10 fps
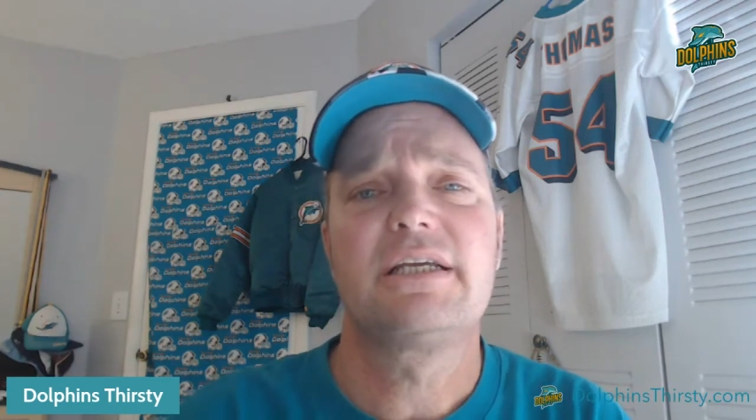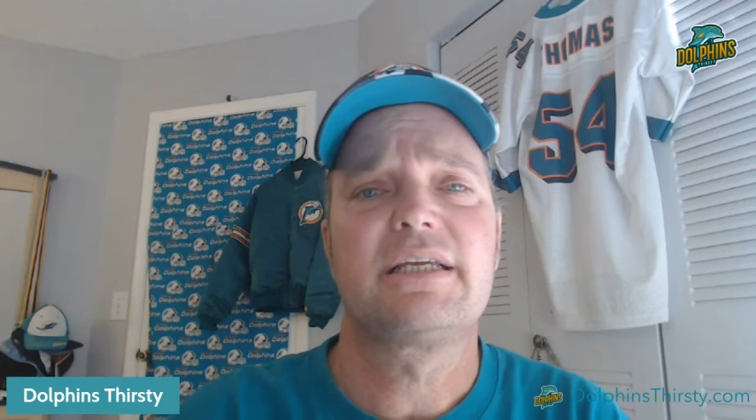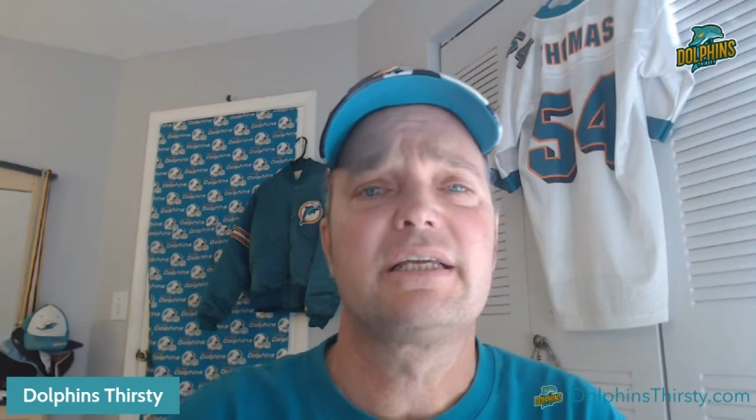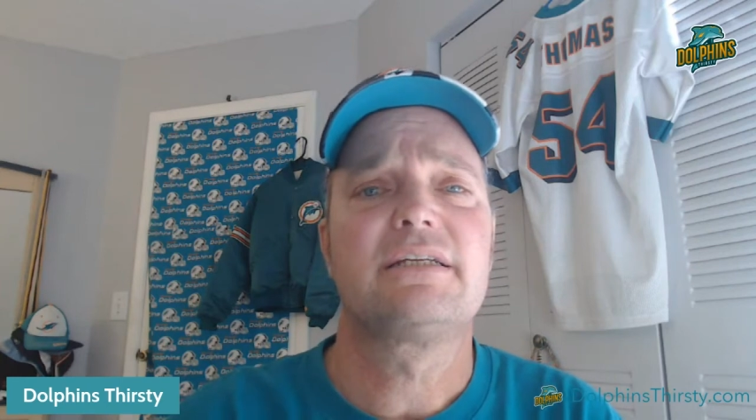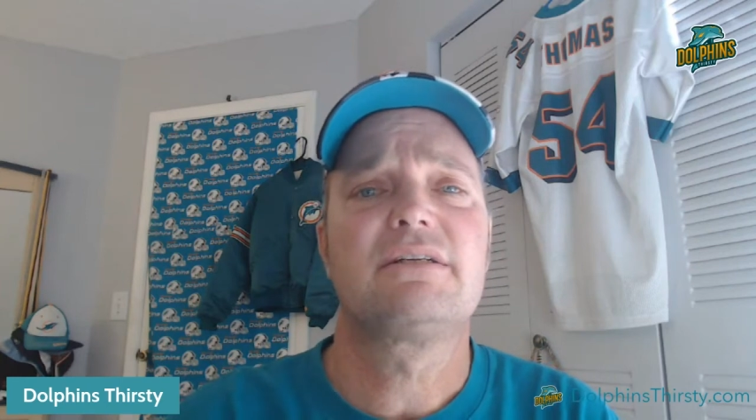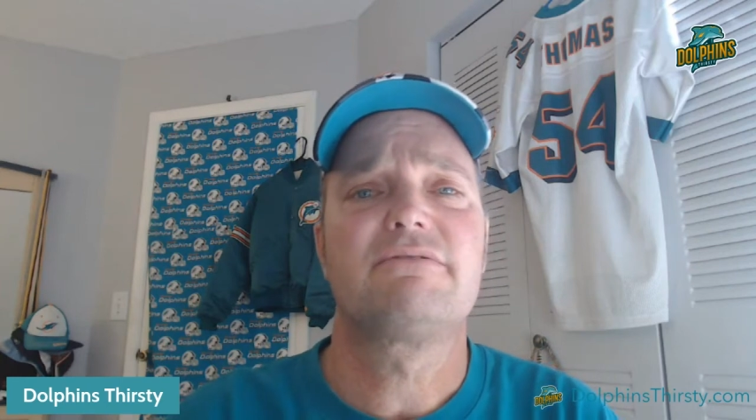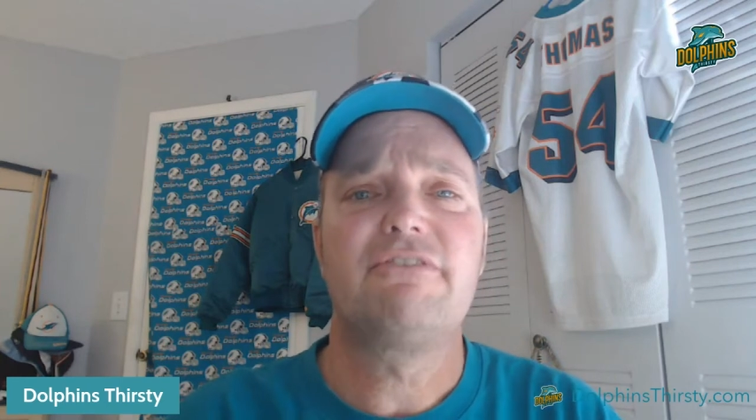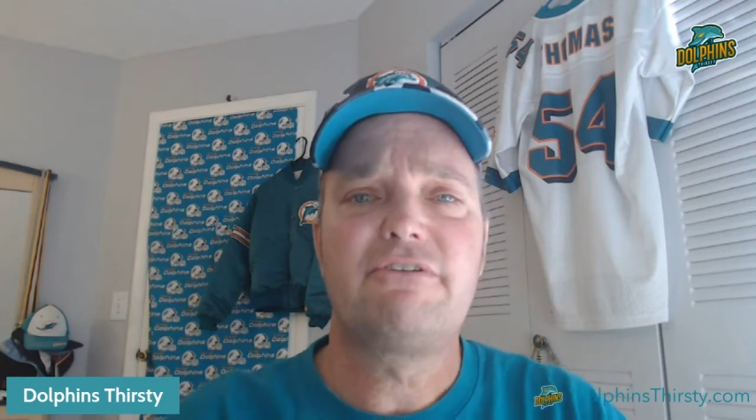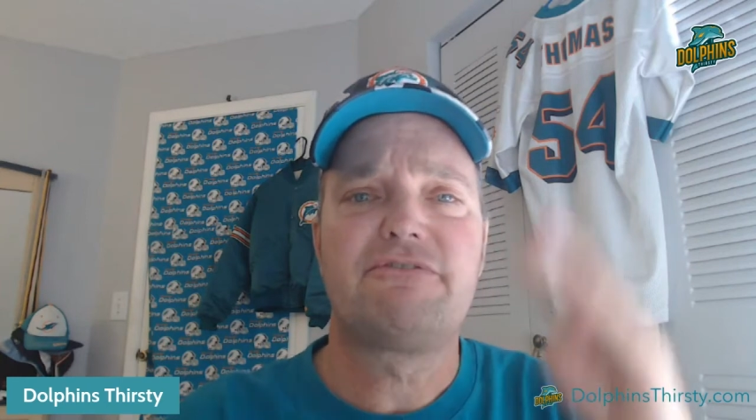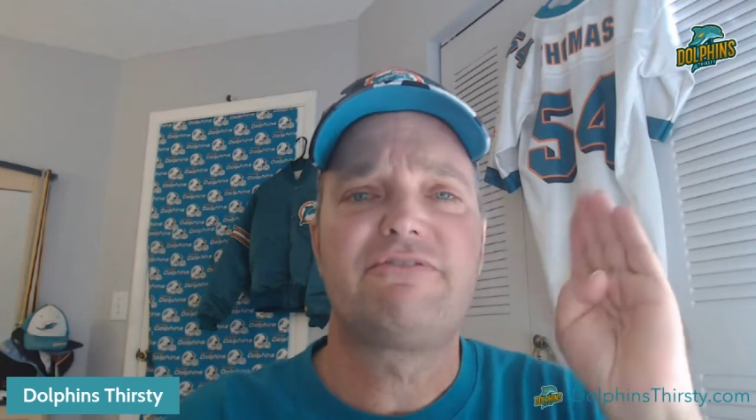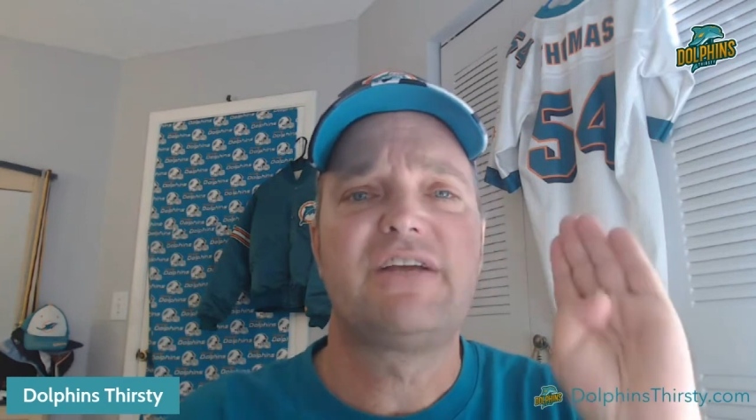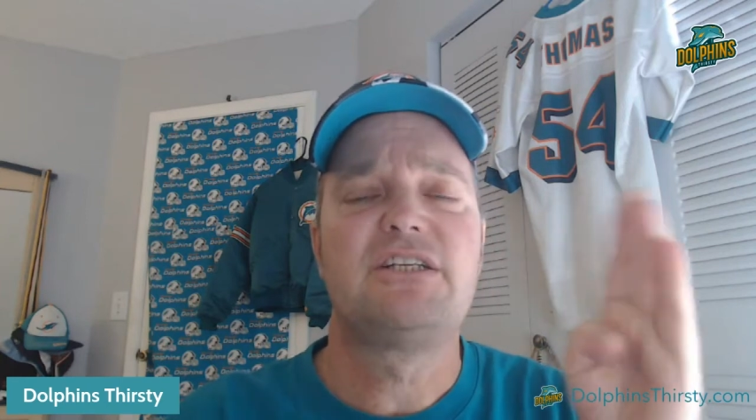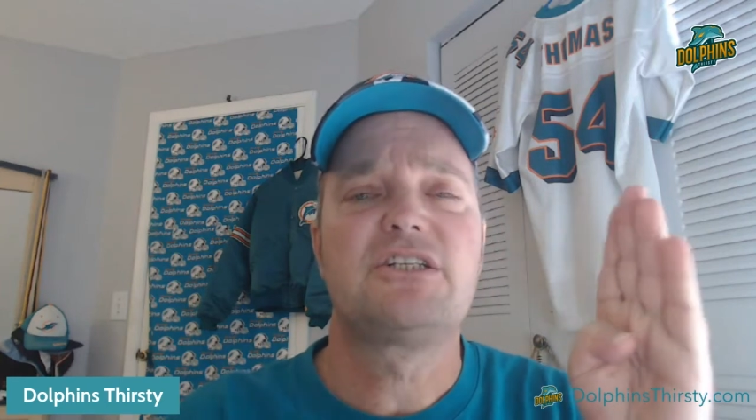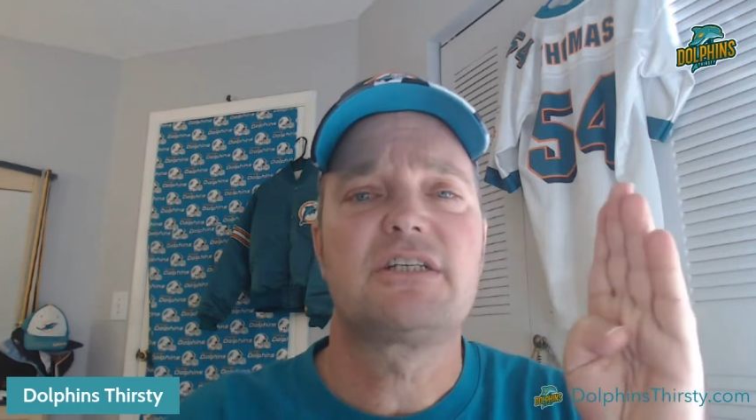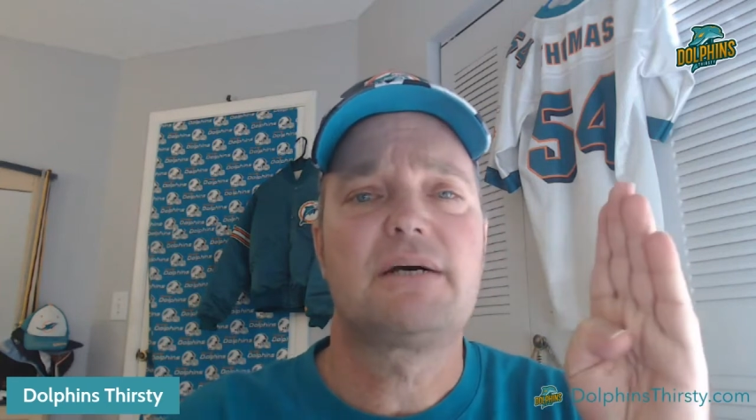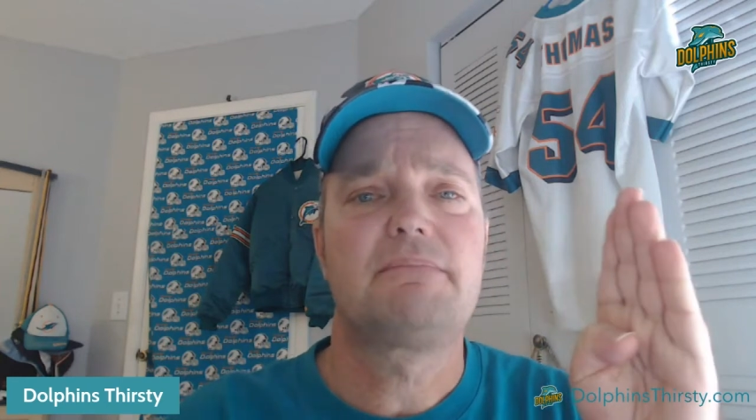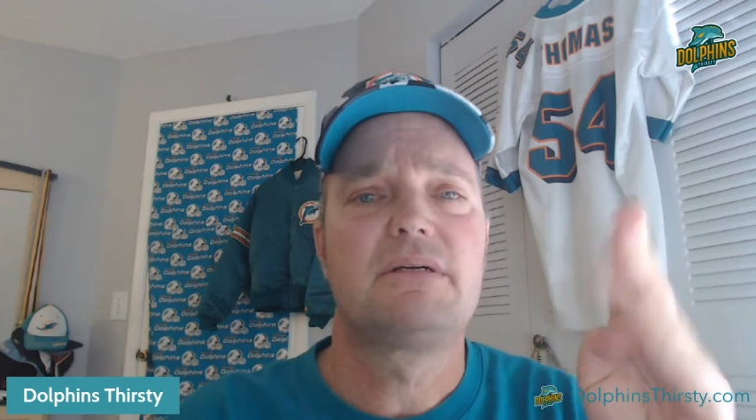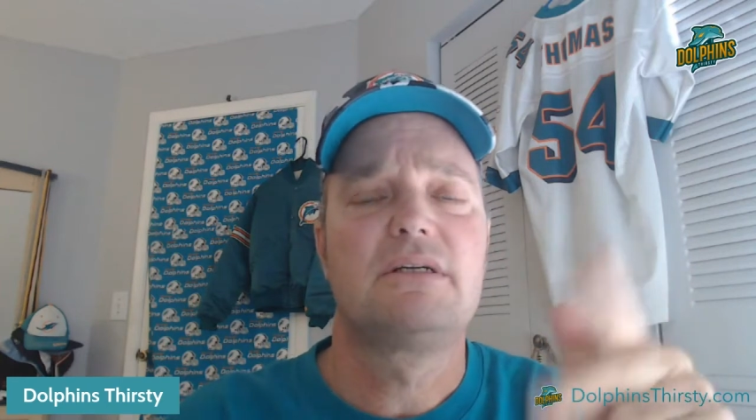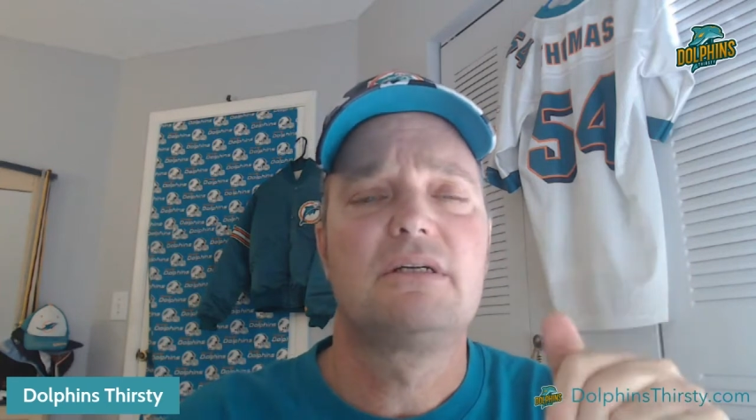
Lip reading: and fins up